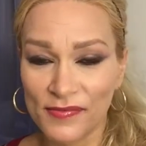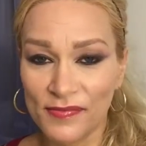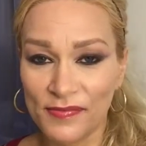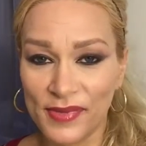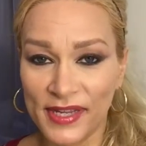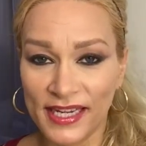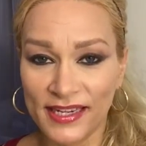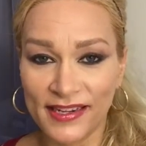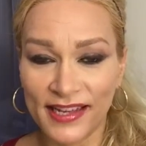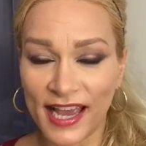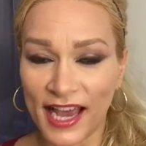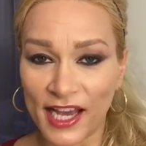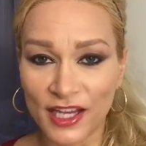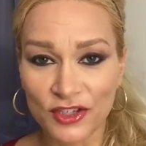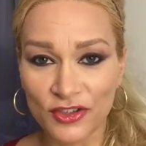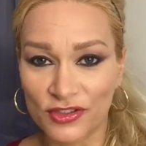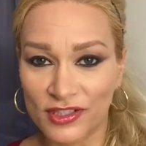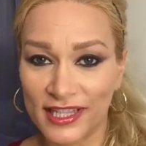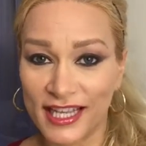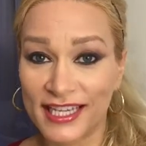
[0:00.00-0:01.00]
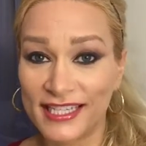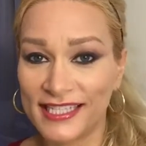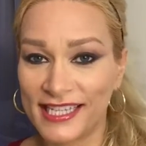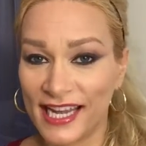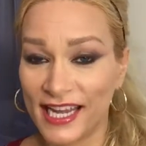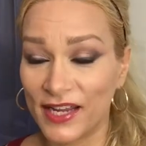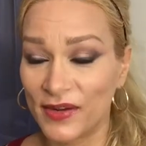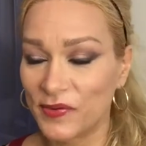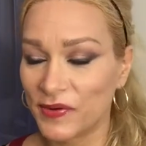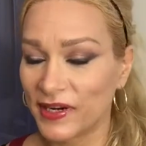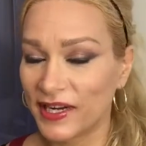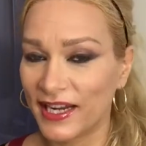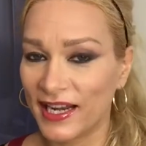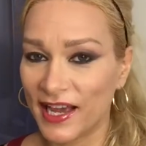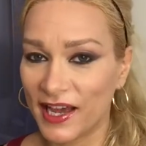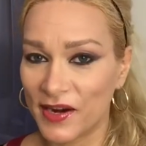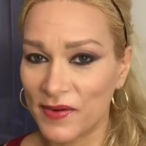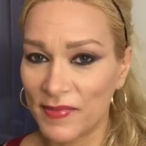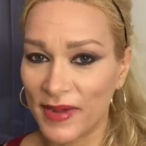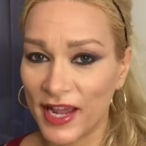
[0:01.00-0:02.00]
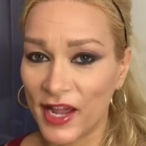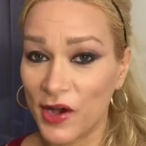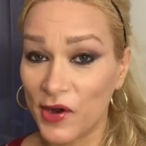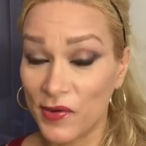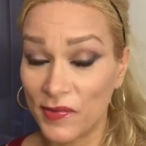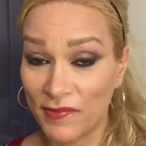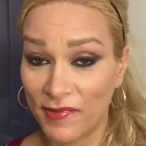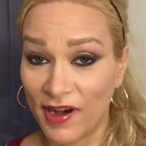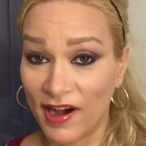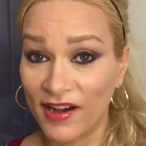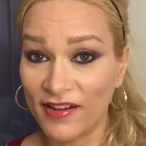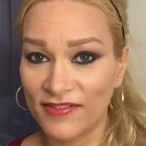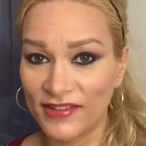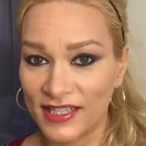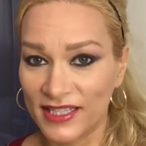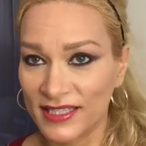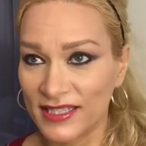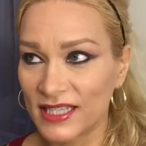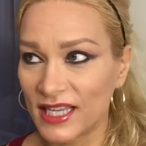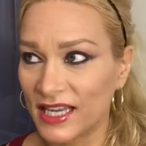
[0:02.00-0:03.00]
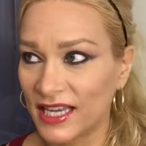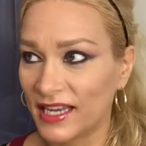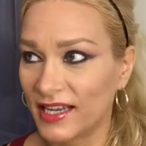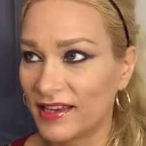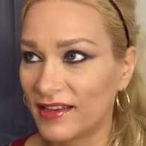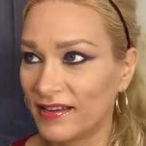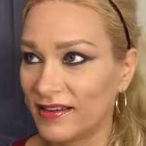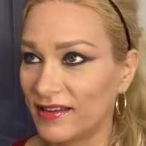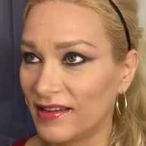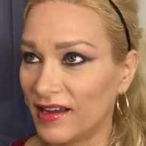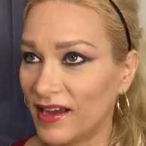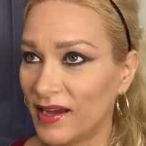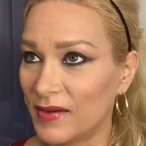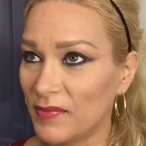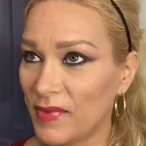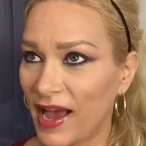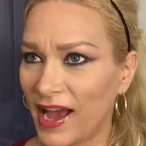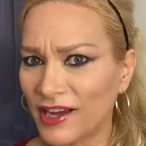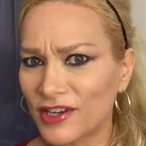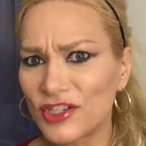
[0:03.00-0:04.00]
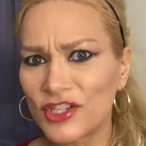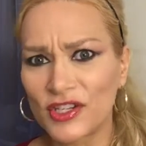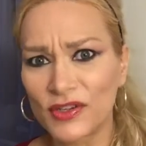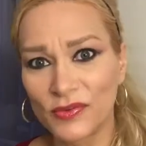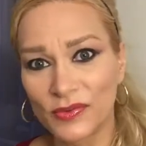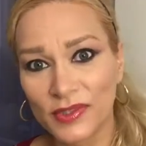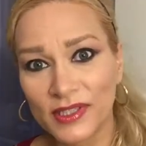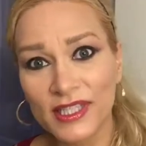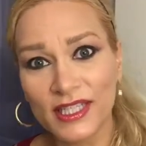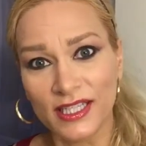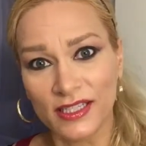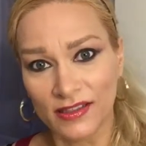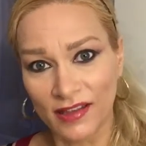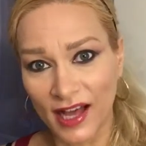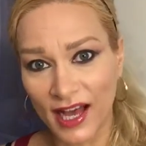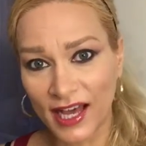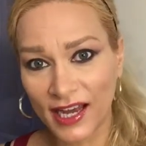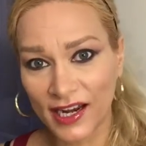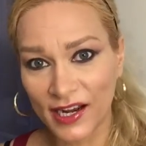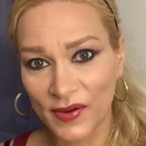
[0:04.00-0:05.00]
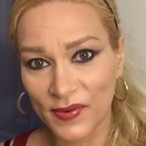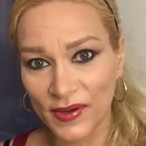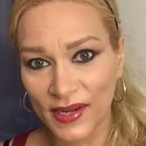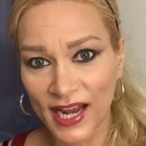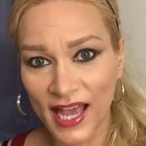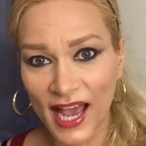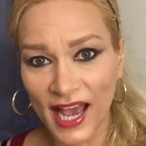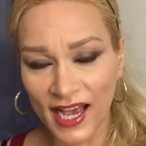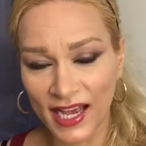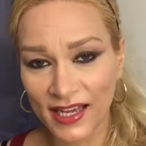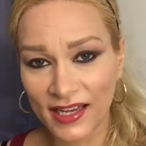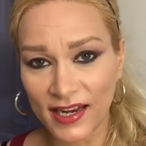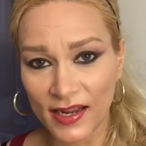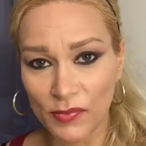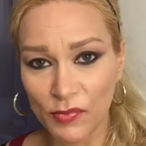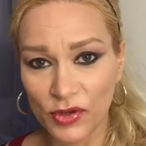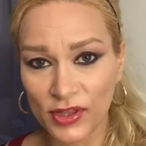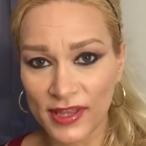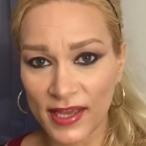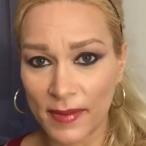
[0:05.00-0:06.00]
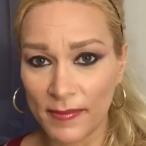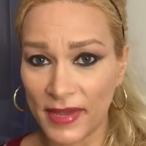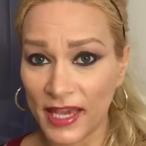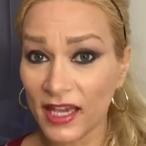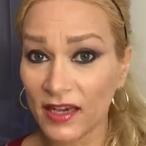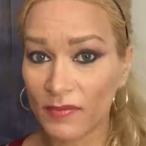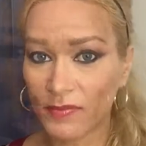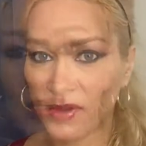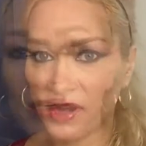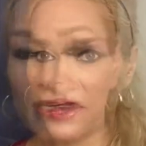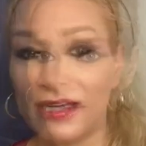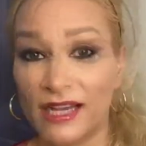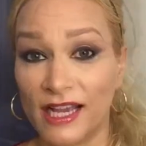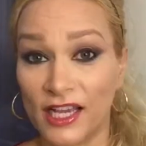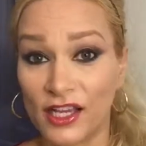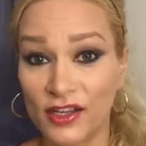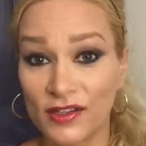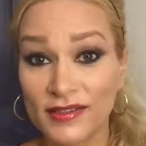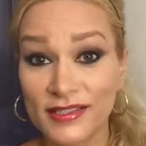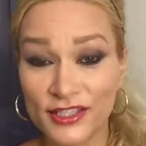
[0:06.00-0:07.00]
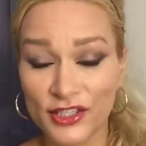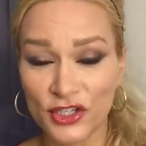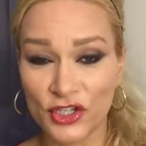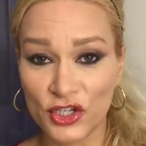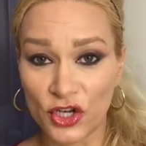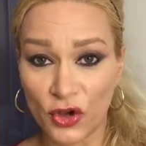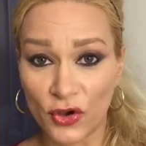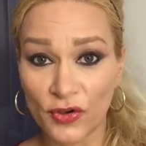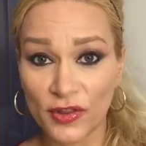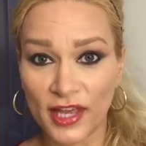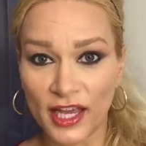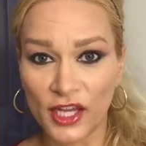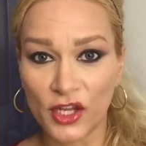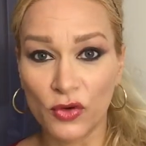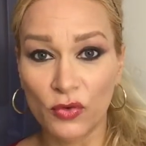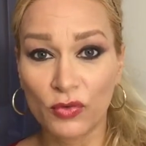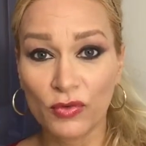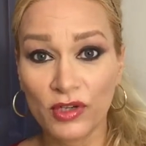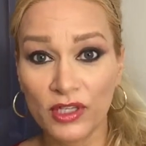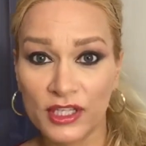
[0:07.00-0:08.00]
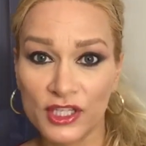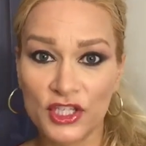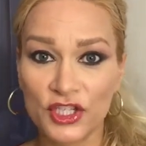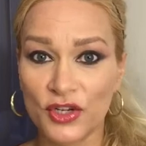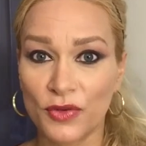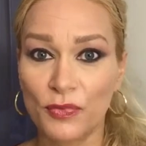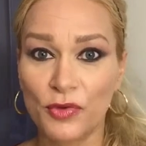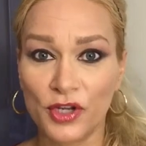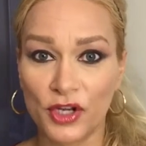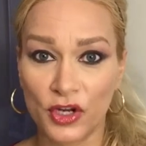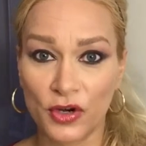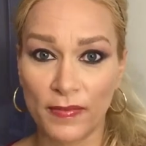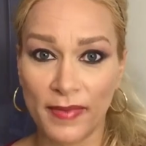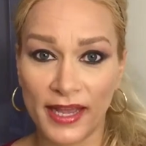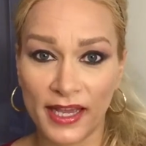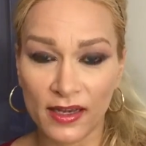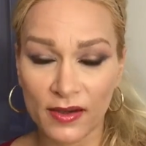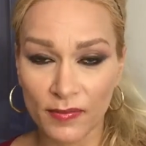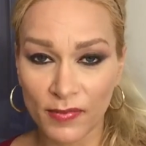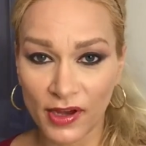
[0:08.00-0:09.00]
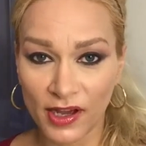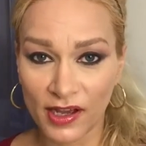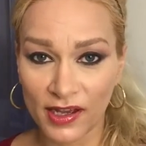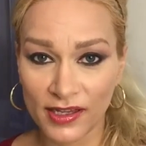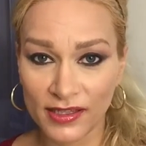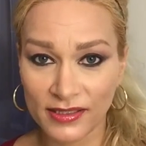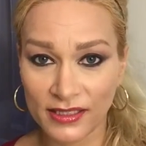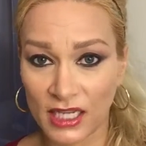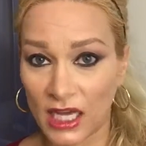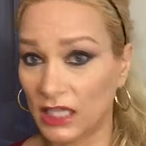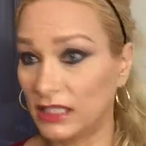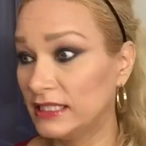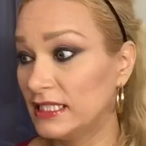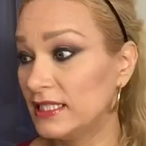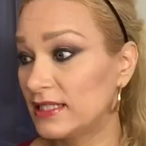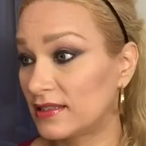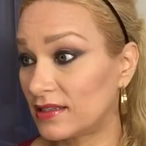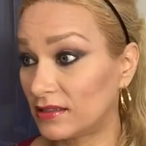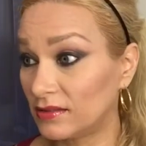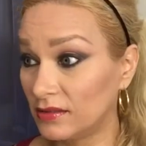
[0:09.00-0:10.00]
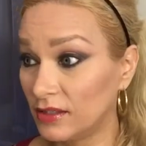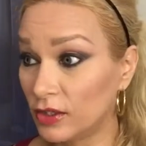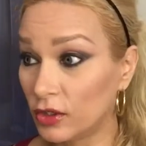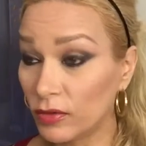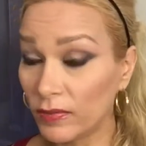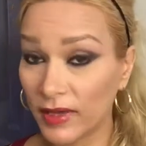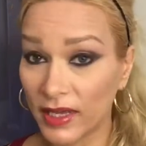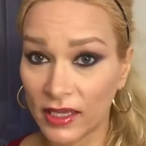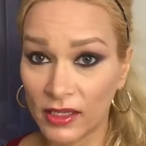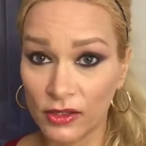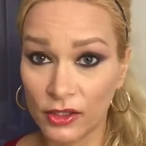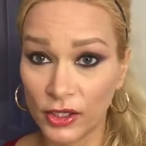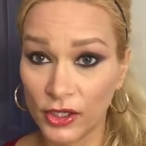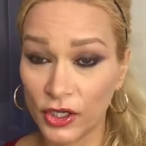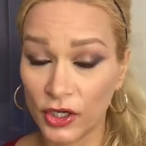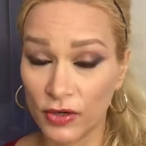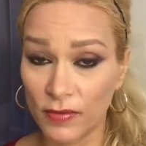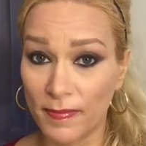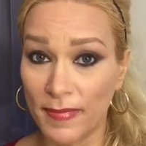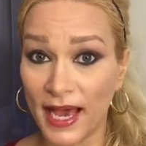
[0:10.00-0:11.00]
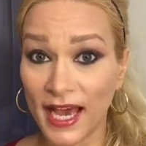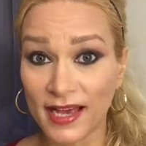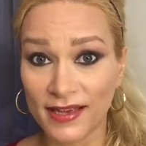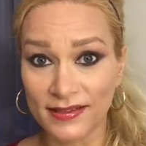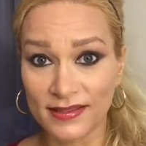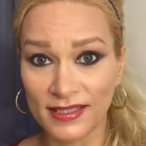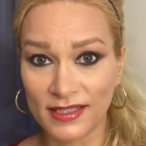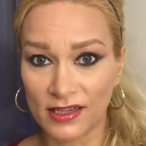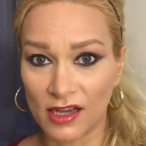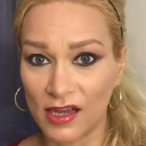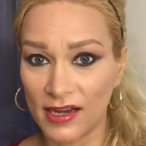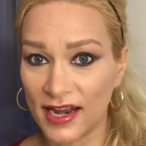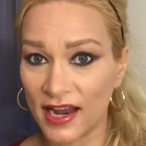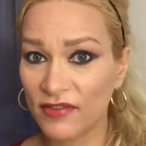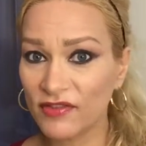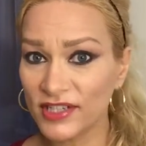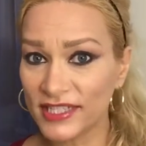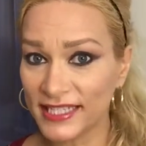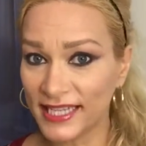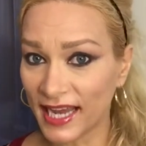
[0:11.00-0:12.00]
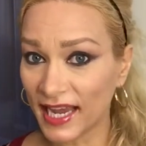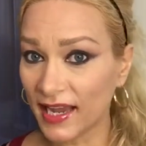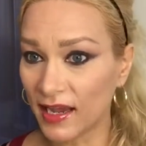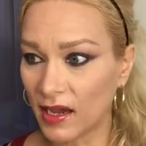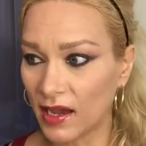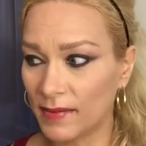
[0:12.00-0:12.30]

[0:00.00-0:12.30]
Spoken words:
being casual that day and working out of my home office. Like, I'm actually really glad I went ahead and put that makeup on. It goes to show that you really should put your makeup on at least a little bit and look your best on every day.